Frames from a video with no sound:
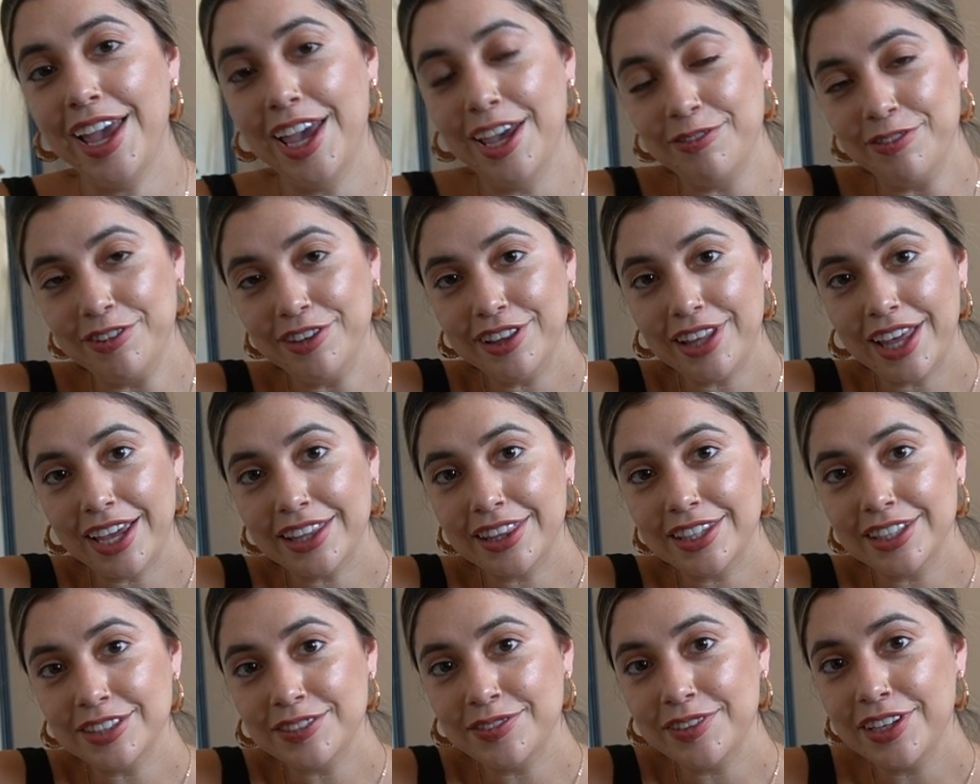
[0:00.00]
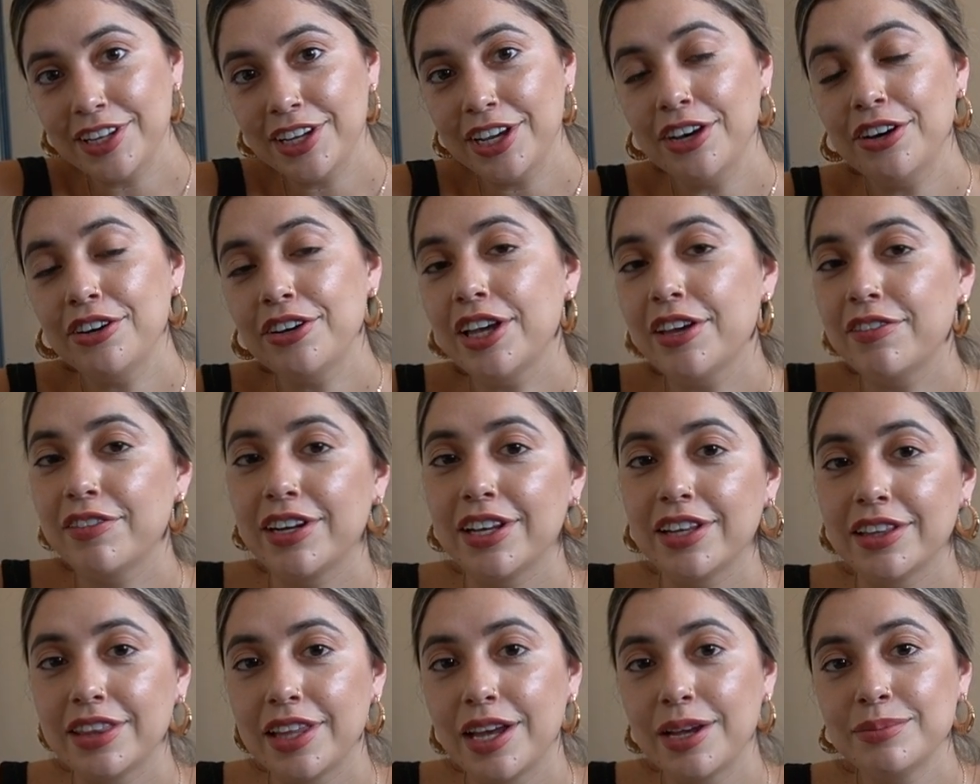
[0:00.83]
If you like this video, give it
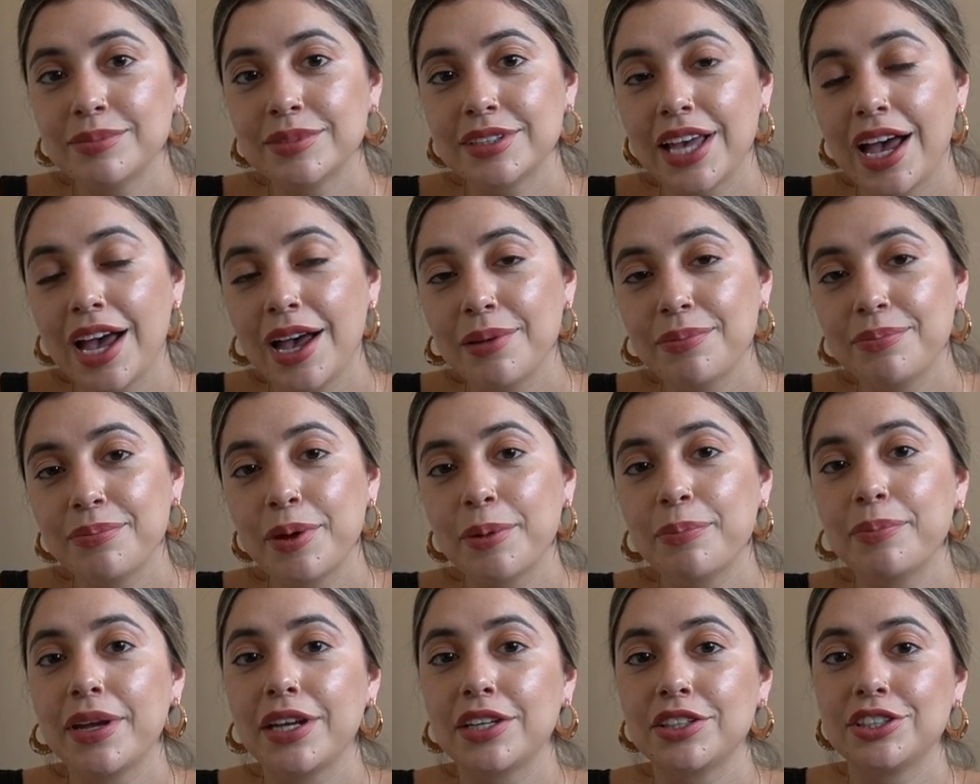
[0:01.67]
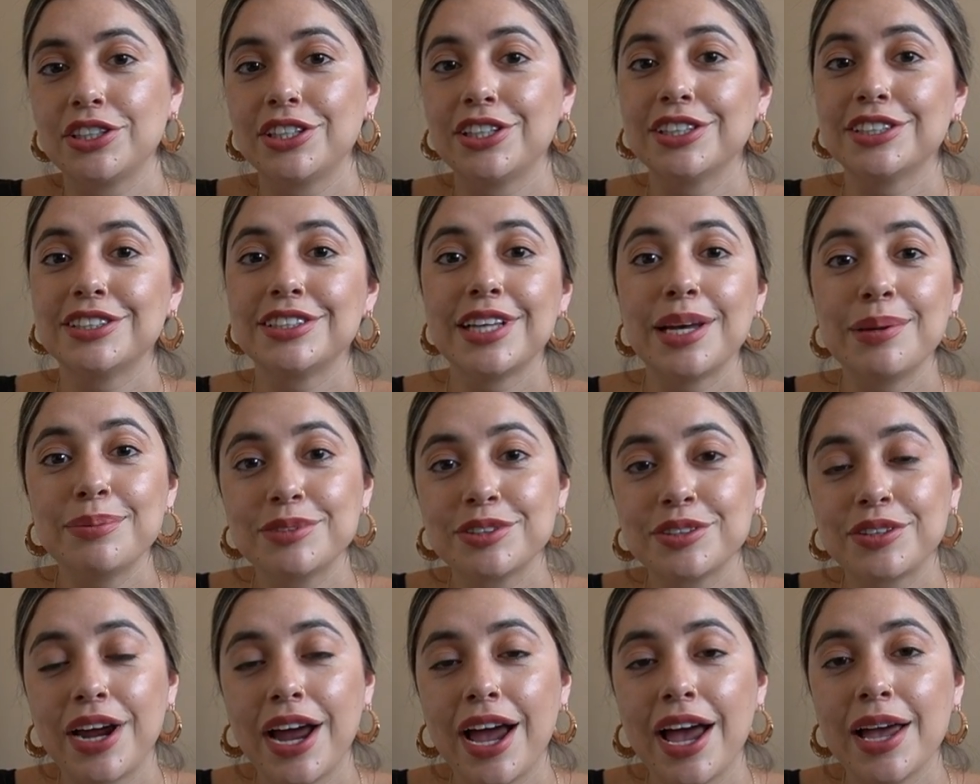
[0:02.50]
a thumbs up. Make sure to
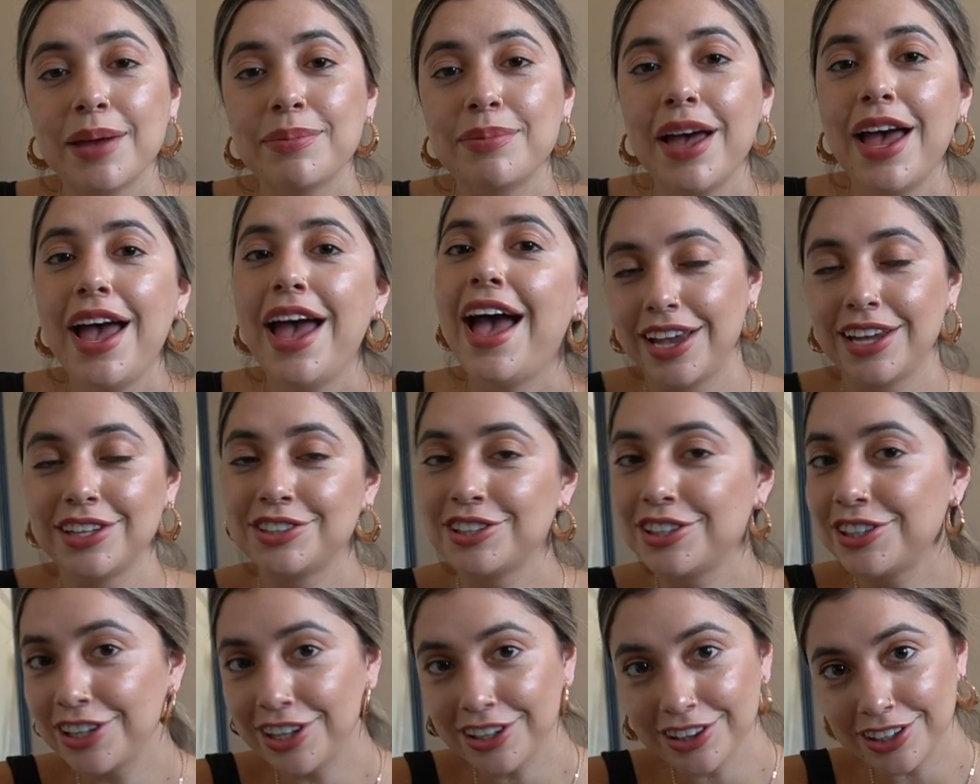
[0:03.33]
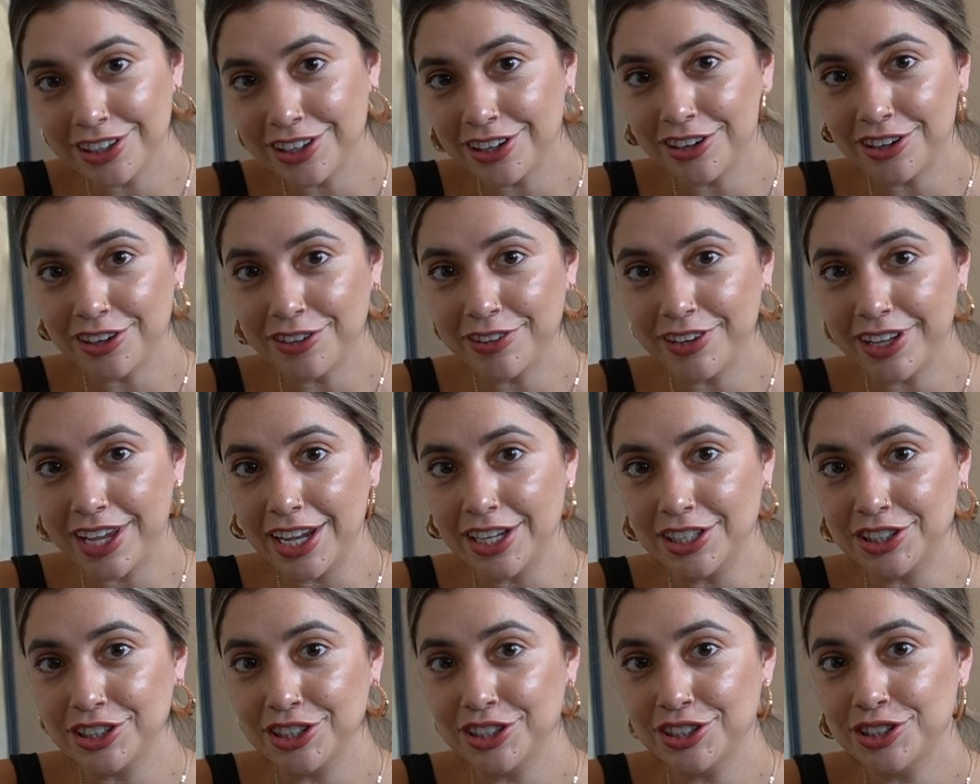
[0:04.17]
subscribe and turn on the
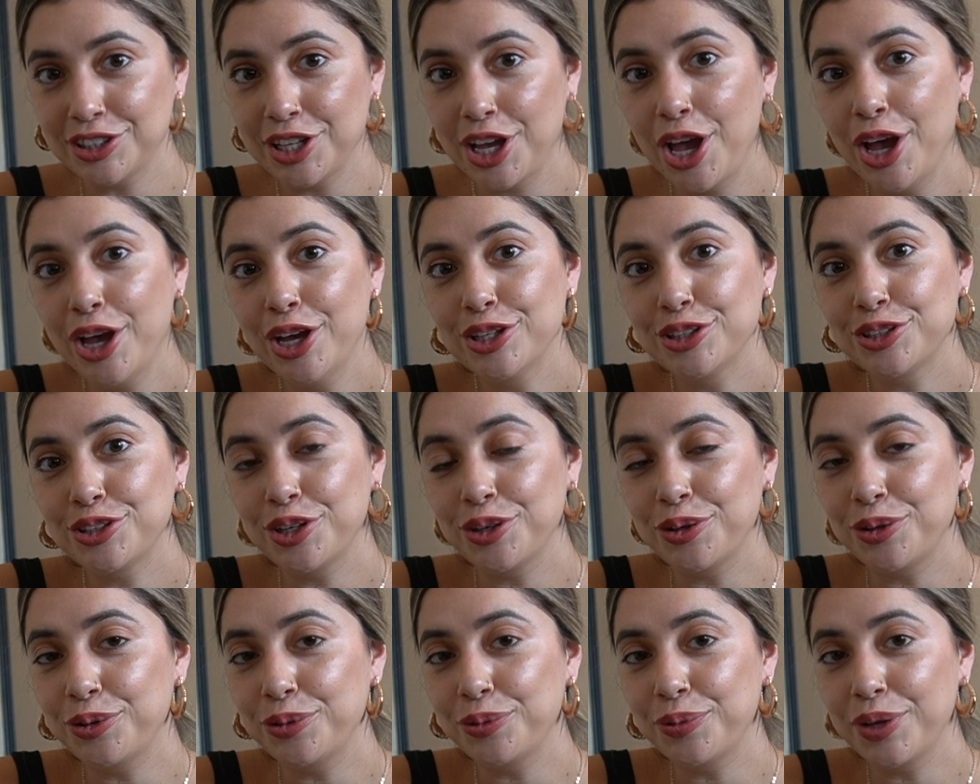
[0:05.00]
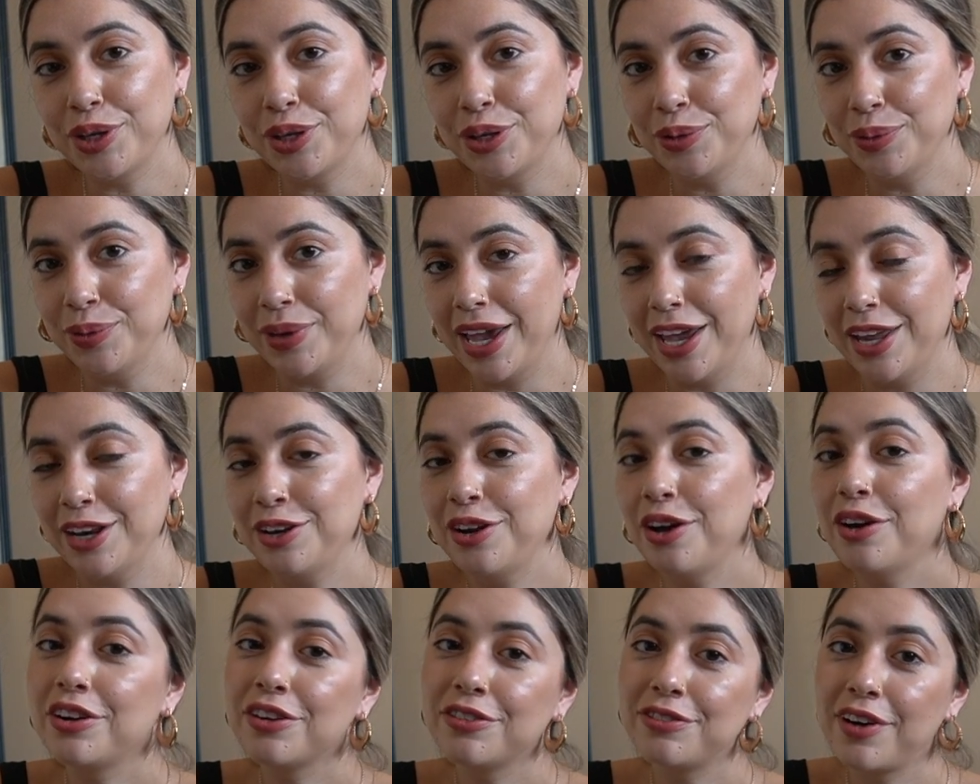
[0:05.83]
notifications so you get
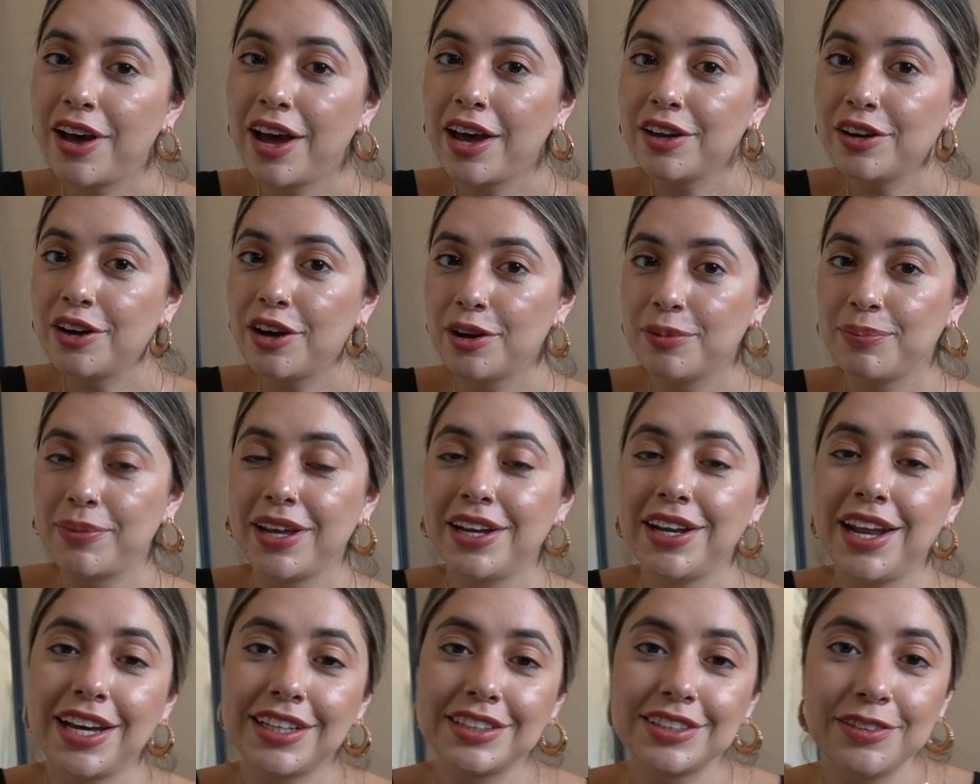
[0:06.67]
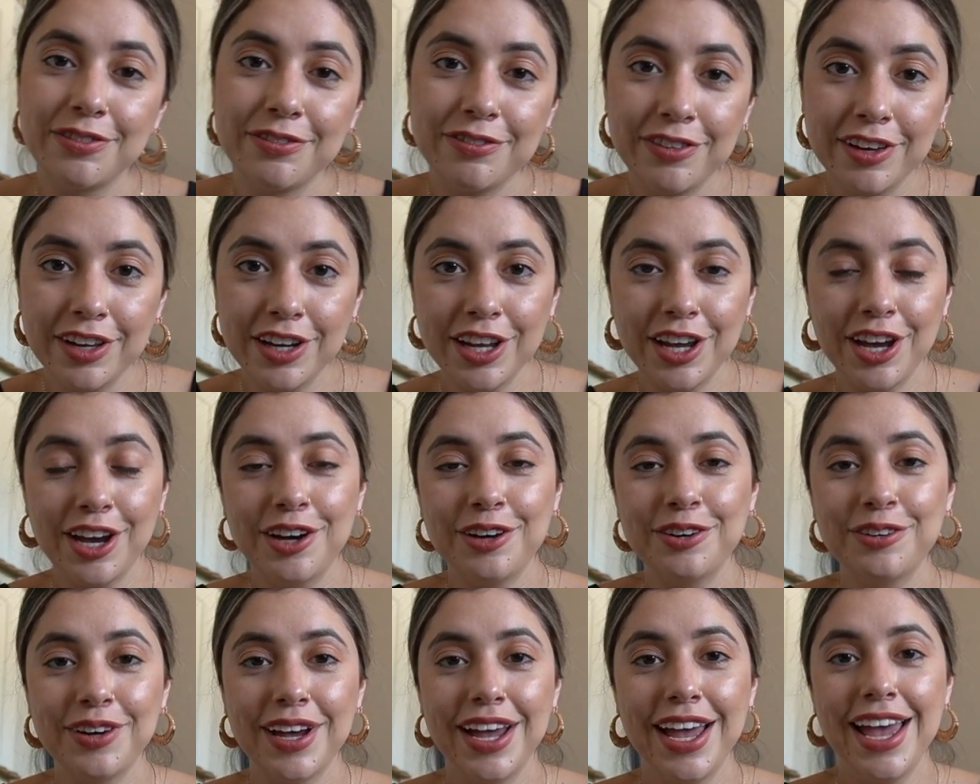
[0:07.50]
notified on my next
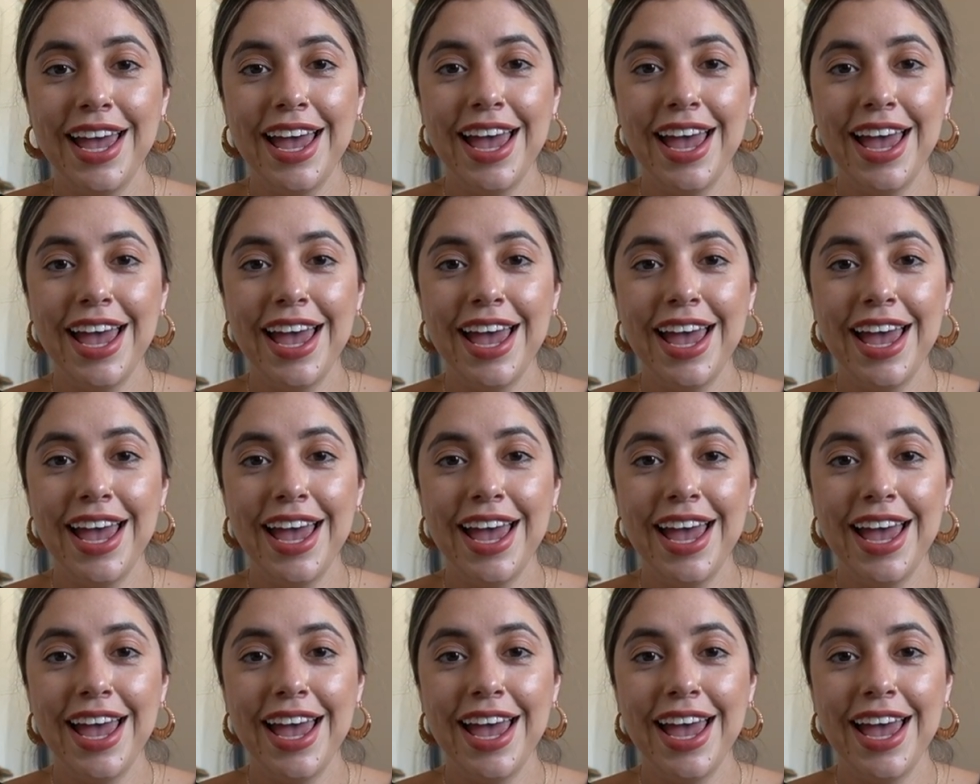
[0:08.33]
video.